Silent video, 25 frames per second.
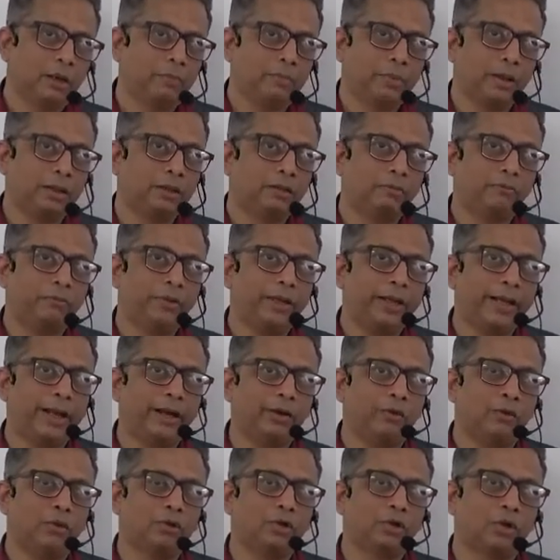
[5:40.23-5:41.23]
but we
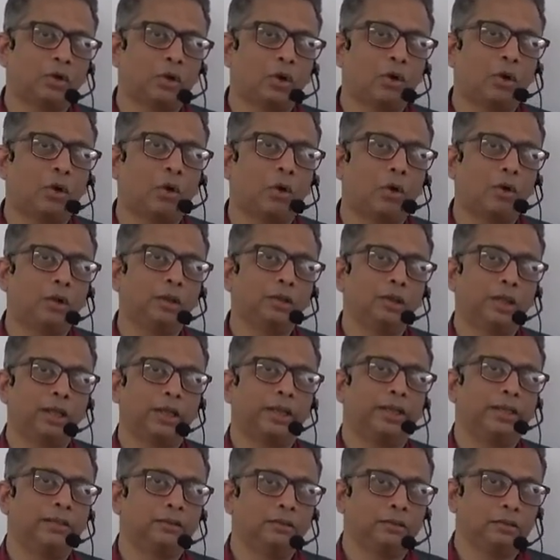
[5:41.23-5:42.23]
cannot draw all the
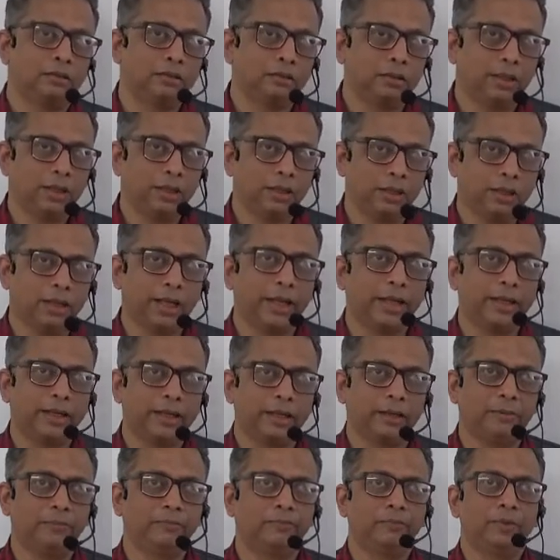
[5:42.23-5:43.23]
rays in a
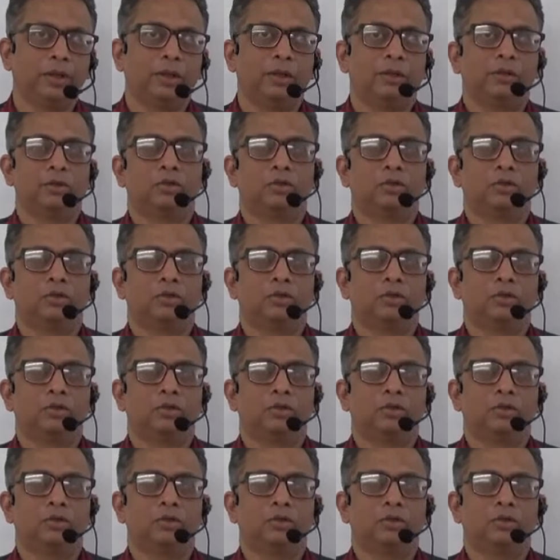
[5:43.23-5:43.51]
diagram.